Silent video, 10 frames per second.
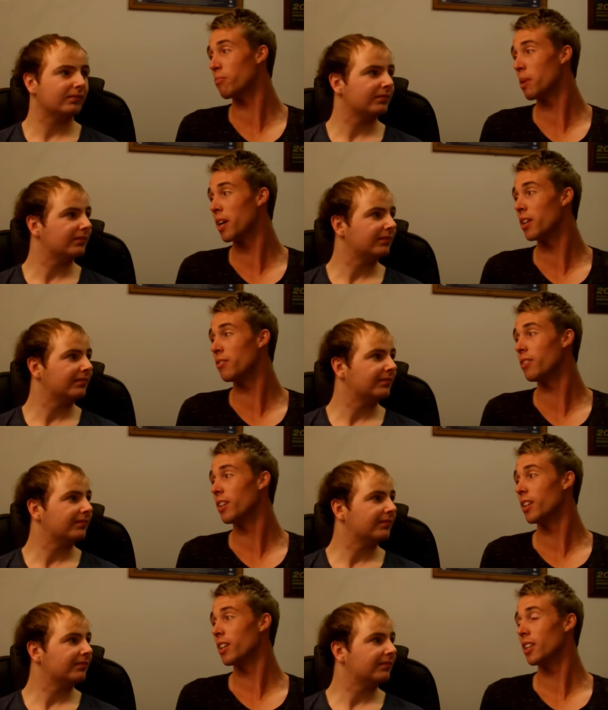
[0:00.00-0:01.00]
Speaker 1: to beat them?
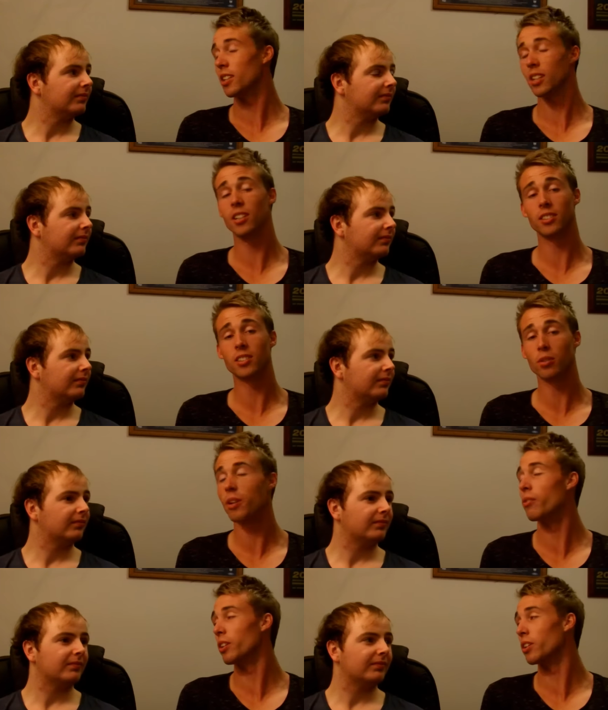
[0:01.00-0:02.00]
It, it'd still be
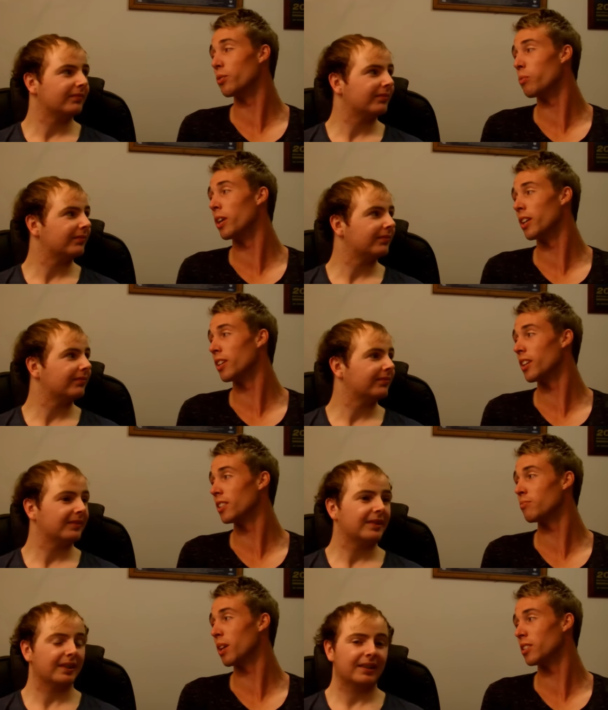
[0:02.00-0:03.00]
a really good win,
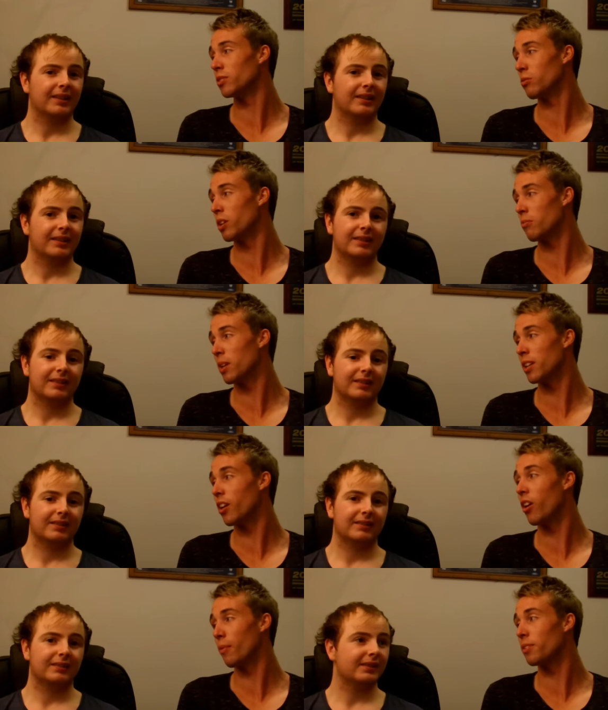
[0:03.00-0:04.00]
as much as we've been the
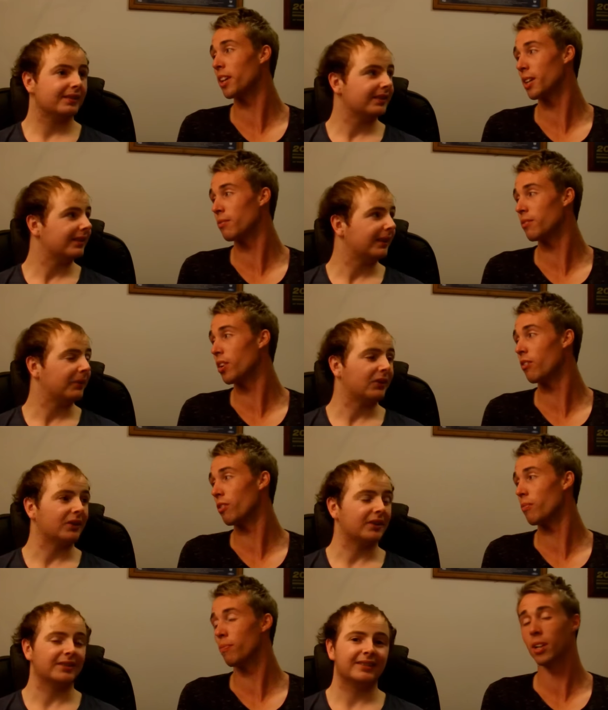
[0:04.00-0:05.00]
hype team.
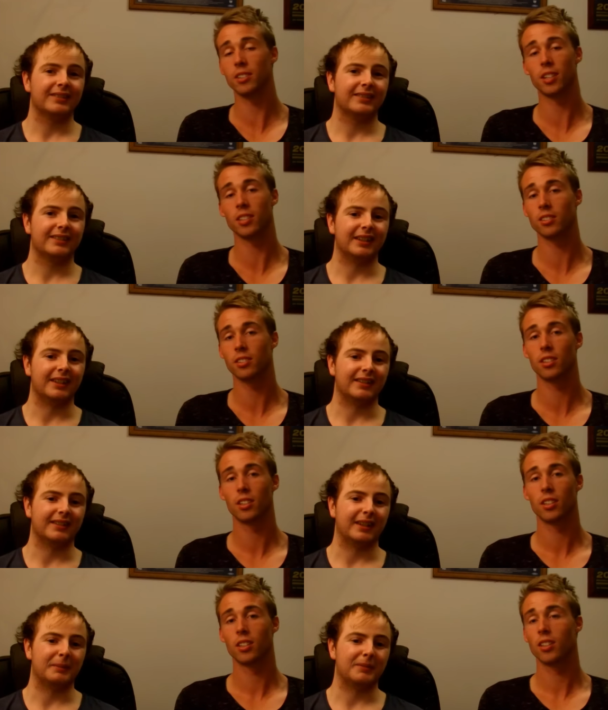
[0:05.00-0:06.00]
Absolutely. Of the pre-season. Yeah,
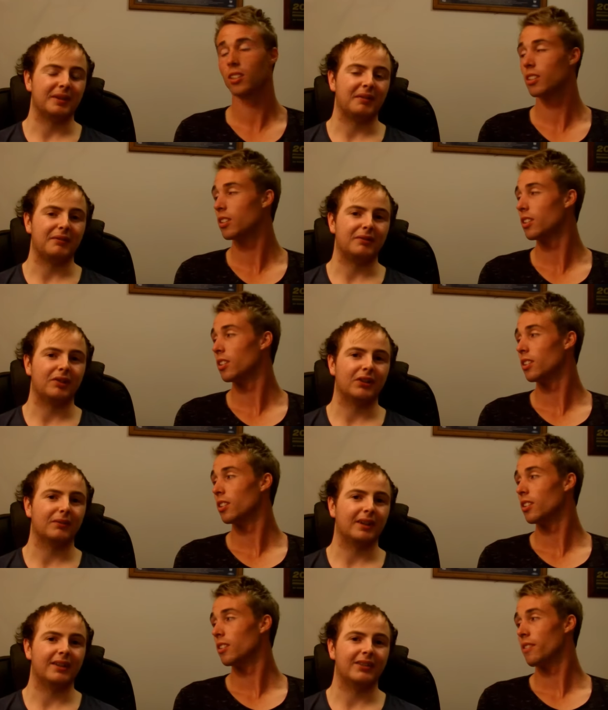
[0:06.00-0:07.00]
no,
Speaker 2: it'd be one of their finest
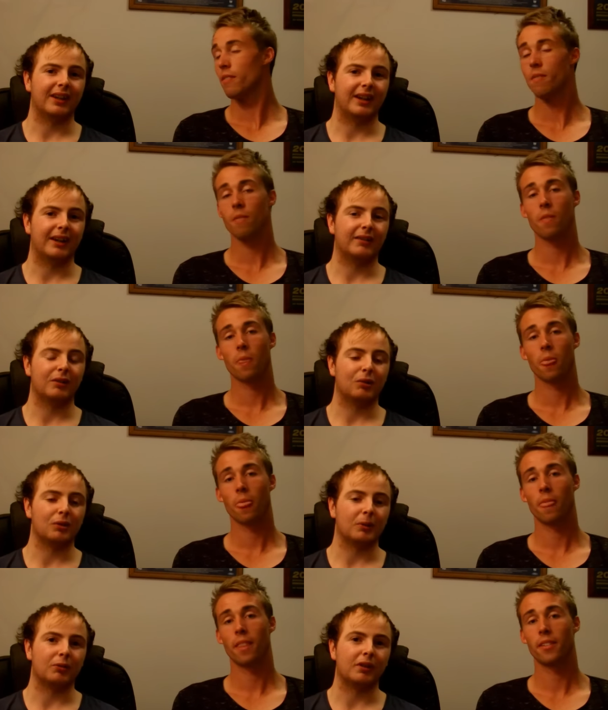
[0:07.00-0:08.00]
ones. Uh,
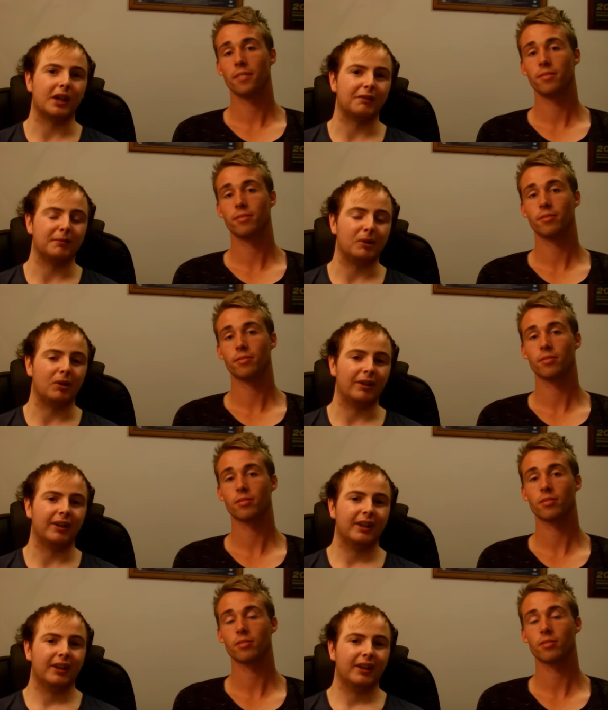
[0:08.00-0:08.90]
Hawks by 28 for mine